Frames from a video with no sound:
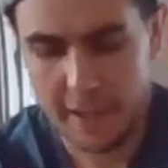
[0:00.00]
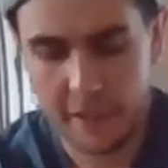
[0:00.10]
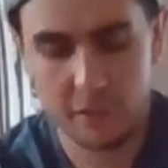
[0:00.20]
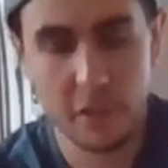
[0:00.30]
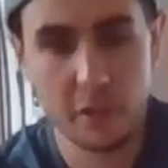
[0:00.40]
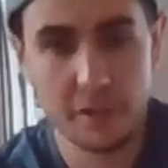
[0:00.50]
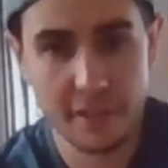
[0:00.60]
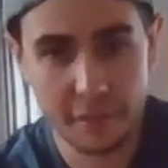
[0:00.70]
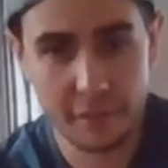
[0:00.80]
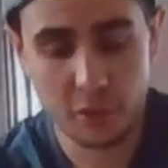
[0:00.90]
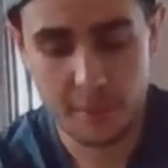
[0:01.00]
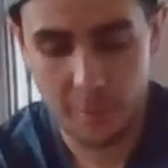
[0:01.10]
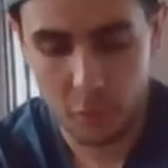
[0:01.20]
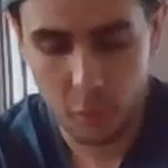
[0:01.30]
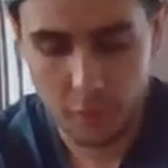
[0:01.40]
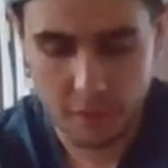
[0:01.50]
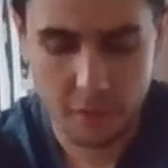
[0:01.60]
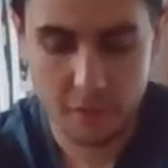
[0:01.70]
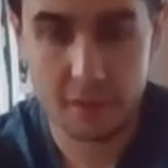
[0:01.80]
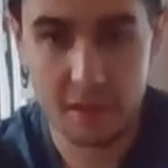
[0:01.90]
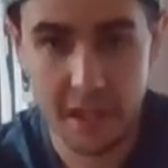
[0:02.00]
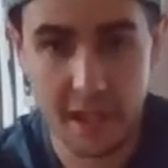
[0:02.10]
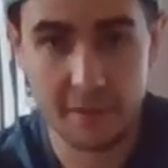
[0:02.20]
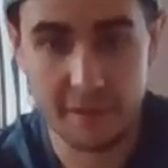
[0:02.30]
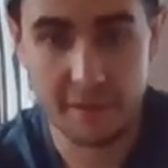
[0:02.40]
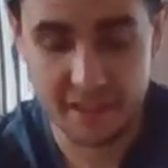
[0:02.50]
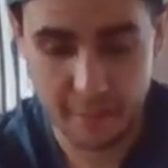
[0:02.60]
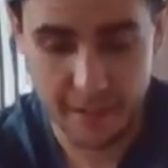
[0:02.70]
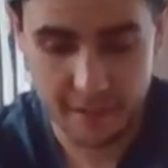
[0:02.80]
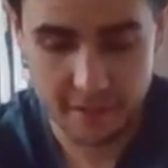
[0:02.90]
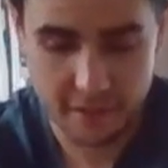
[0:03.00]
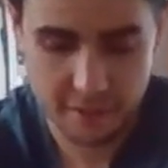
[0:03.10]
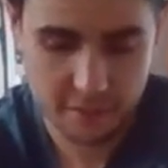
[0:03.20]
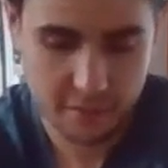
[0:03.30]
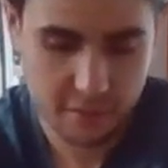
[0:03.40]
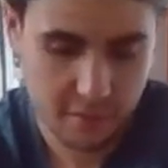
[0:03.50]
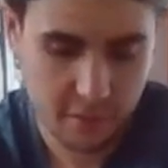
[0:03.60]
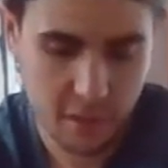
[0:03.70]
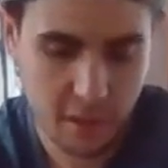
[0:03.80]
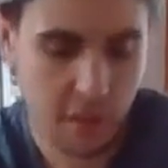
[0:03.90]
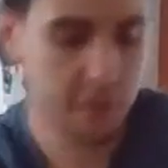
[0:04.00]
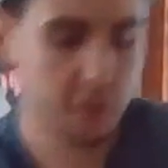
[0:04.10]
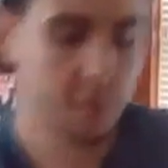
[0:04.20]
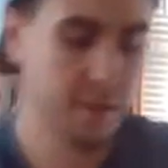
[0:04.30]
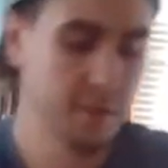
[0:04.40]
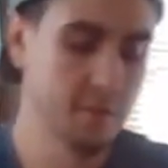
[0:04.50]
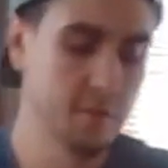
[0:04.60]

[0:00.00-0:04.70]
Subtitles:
Now you'll notice that the newspaper will kind of expand a little bit,